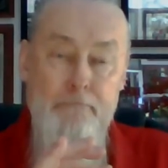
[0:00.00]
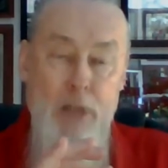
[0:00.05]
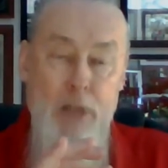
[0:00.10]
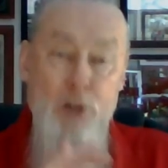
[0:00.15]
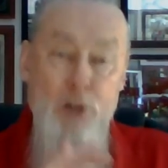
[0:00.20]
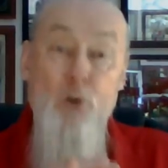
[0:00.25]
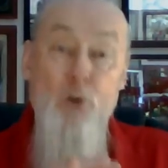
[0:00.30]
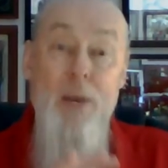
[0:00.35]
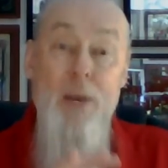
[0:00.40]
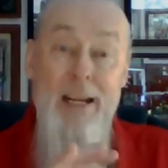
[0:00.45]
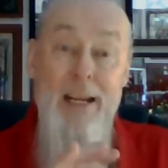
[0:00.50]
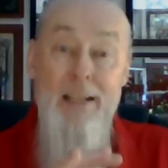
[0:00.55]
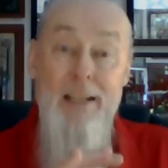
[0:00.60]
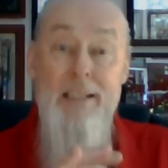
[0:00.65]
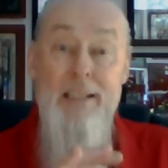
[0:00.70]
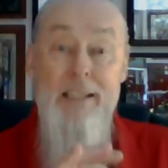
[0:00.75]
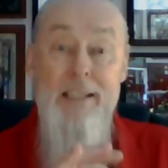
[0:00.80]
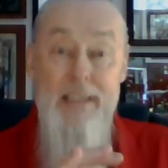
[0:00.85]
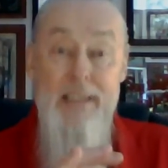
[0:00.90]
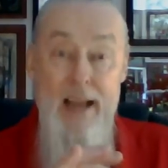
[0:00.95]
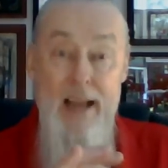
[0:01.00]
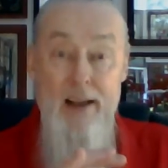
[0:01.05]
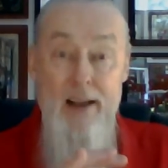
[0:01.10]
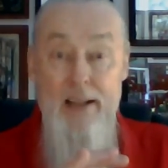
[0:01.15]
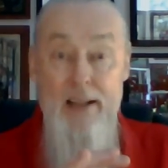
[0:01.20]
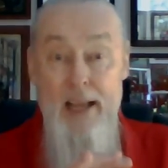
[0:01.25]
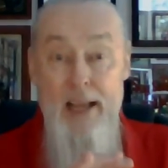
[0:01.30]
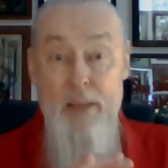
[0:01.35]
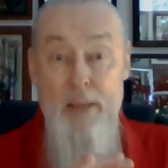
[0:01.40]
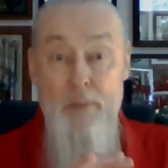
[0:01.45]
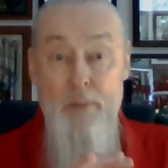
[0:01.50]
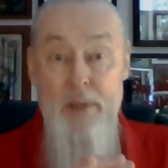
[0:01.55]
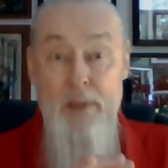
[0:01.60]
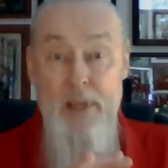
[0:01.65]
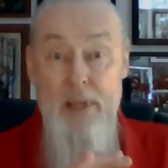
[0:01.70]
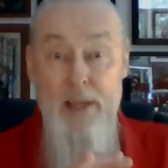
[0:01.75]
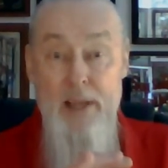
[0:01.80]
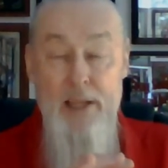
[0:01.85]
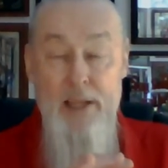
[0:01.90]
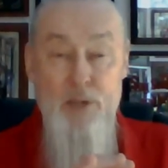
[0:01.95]
New England-style
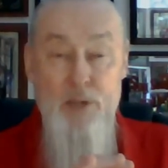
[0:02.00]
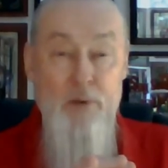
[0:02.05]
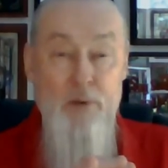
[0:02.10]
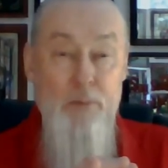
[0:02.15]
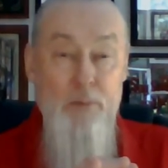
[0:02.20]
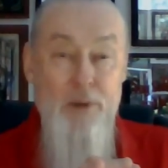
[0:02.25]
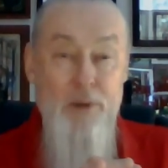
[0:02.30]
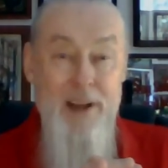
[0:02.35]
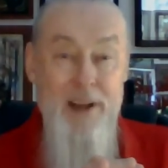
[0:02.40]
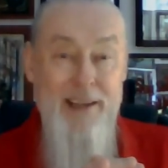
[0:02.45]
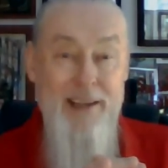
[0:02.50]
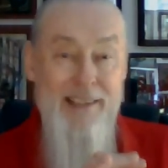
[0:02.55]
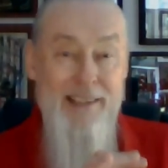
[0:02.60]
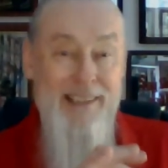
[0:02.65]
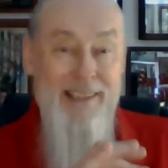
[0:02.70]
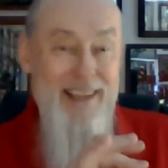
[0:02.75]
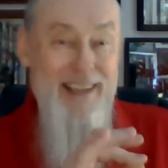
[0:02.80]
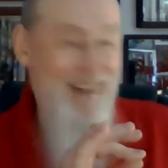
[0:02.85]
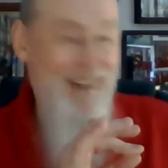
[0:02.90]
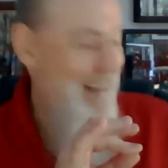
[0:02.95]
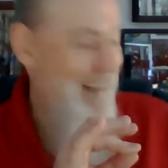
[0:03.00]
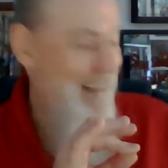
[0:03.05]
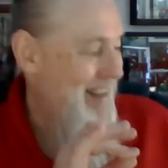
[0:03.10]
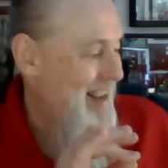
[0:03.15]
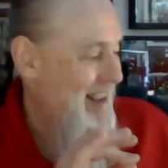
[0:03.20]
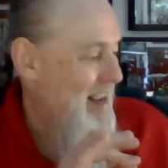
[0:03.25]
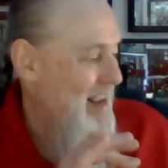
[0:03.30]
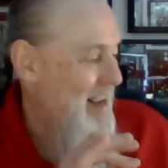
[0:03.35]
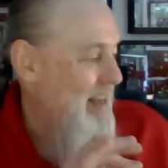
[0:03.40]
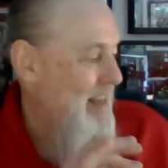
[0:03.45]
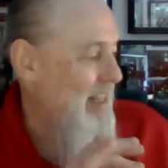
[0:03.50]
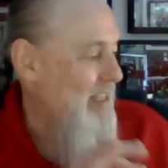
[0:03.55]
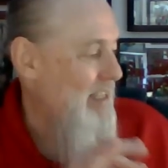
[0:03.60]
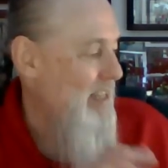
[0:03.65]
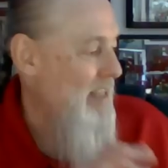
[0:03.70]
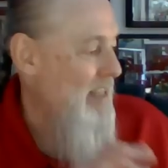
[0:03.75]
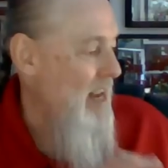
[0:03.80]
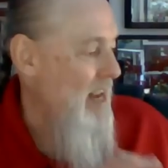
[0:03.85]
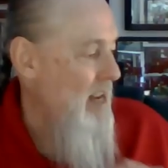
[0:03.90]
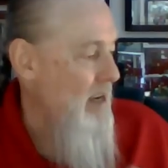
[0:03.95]
IPA. That's what I'm trying to say.
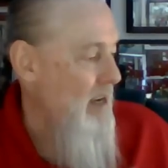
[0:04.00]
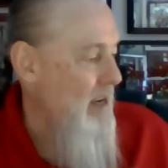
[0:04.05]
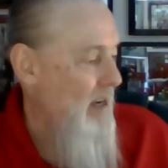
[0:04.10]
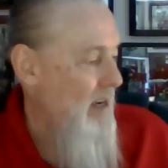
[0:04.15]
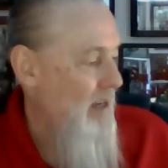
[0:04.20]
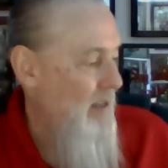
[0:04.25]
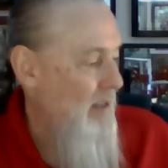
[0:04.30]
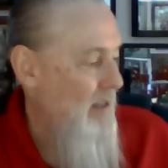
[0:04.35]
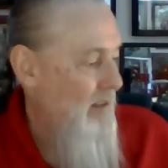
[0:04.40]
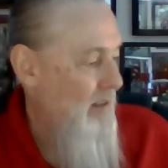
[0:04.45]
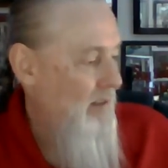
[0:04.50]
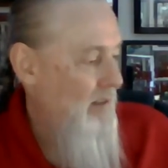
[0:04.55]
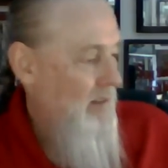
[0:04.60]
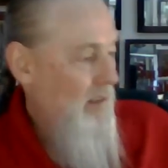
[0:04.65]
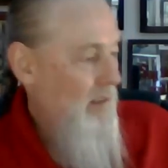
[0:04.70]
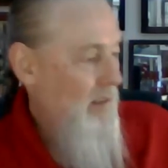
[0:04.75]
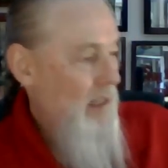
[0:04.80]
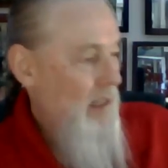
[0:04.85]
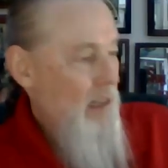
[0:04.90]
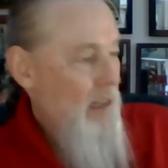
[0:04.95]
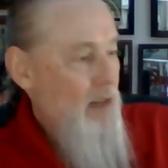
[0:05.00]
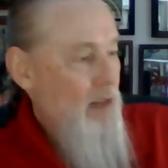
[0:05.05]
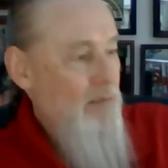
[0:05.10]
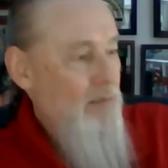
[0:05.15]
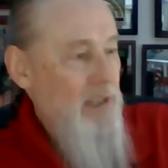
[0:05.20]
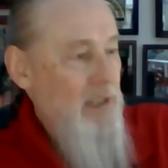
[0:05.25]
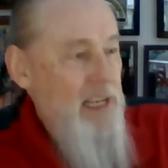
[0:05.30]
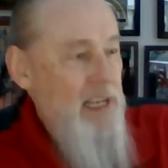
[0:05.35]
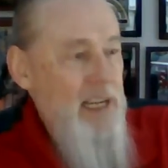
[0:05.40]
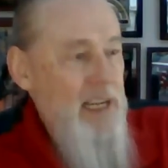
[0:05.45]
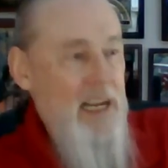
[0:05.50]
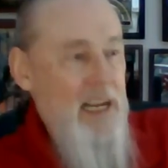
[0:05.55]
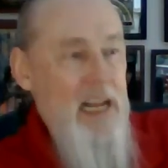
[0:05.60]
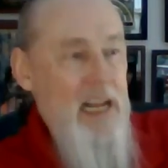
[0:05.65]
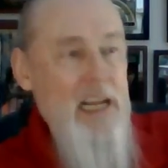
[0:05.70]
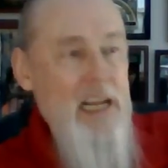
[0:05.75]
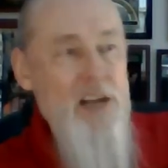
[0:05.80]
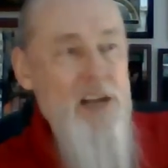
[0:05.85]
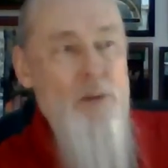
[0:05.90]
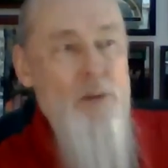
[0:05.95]
It's a lovely,
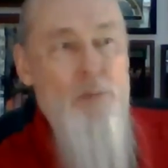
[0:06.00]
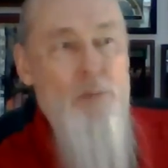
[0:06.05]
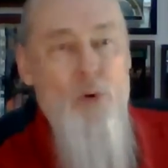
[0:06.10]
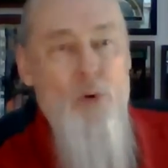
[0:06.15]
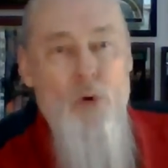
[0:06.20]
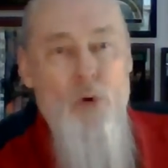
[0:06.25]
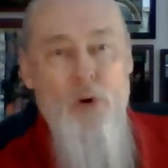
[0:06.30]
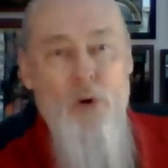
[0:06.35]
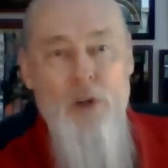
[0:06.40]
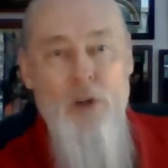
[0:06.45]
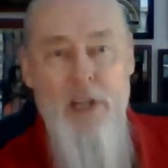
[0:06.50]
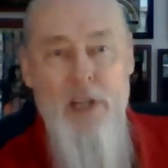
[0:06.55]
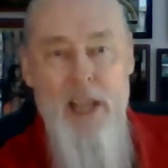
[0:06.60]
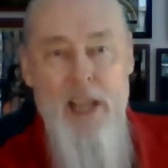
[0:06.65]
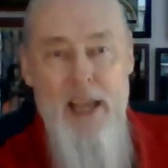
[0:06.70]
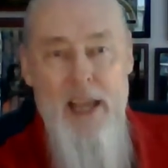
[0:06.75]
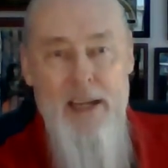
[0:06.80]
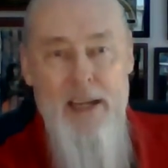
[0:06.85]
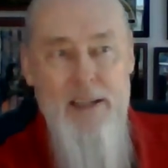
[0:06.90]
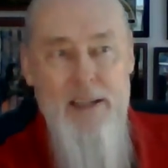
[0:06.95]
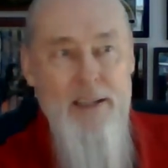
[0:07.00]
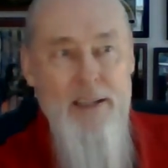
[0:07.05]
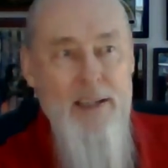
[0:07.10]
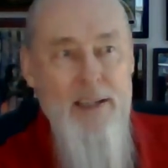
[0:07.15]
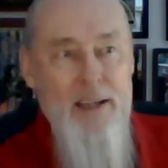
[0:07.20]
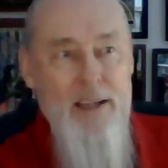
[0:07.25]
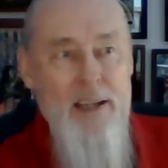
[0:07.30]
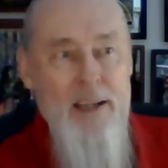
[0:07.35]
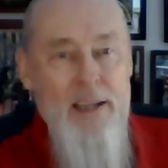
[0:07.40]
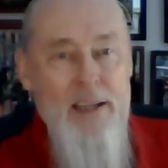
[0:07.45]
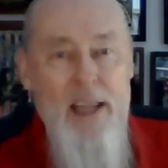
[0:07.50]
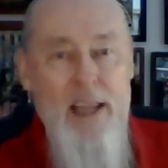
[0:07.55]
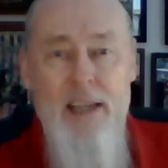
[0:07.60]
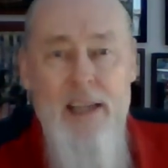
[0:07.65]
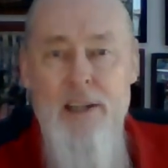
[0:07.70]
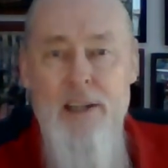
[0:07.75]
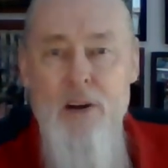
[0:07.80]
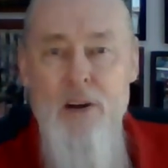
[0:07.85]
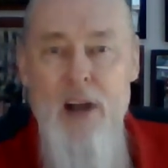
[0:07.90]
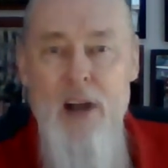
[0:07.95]
clear pour. Look at it. Yeah,
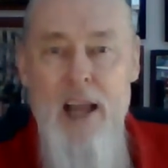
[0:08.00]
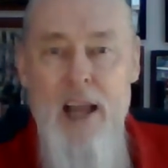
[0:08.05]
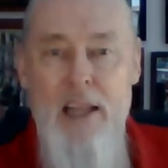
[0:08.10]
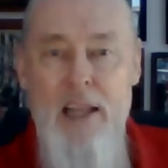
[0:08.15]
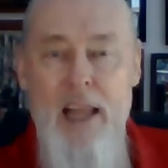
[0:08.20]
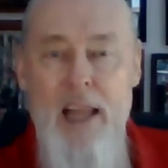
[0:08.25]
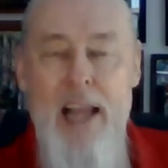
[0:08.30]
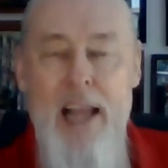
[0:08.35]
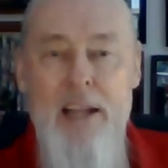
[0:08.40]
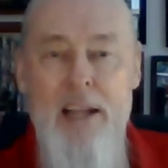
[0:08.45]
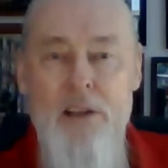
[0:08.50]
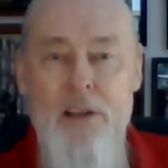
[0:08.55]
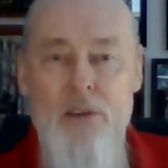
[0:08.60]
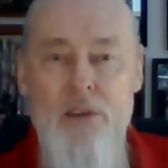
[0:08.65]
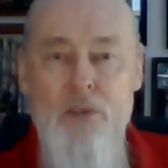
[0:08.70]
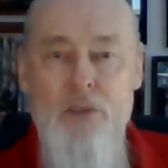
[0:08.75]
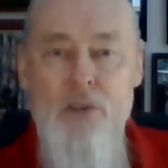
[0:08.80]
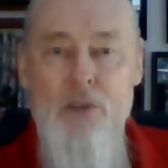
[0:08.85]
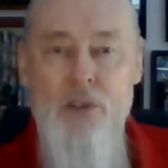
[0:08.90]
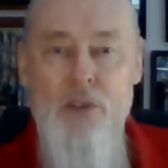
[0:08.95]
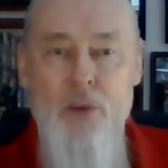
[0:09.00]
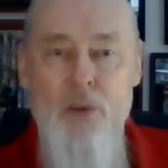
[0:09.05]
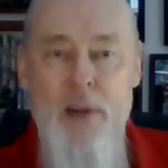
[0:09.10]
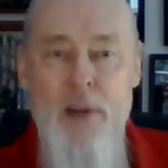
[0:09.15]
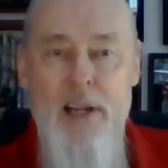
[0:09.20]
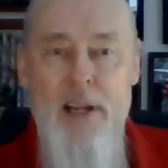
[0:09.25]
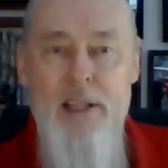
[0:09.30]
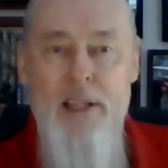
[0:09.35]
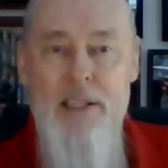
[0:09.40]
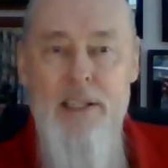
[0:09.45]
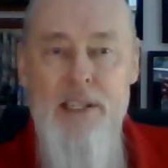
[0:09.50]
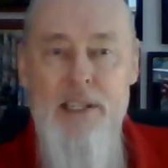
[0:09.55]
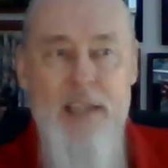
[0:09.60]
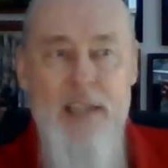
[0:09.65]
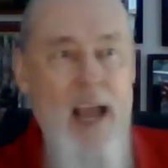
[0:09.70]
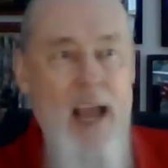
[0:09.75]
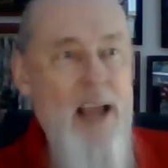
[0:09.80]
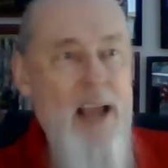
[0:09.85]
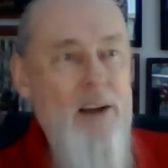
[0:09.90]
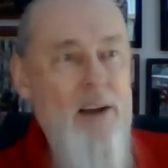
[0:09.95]
you know, I like those New
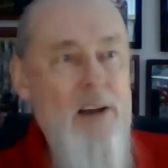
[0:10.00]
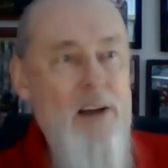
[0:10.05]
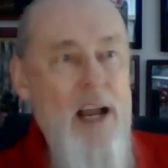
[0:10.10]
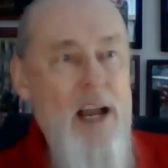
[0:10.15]
England-style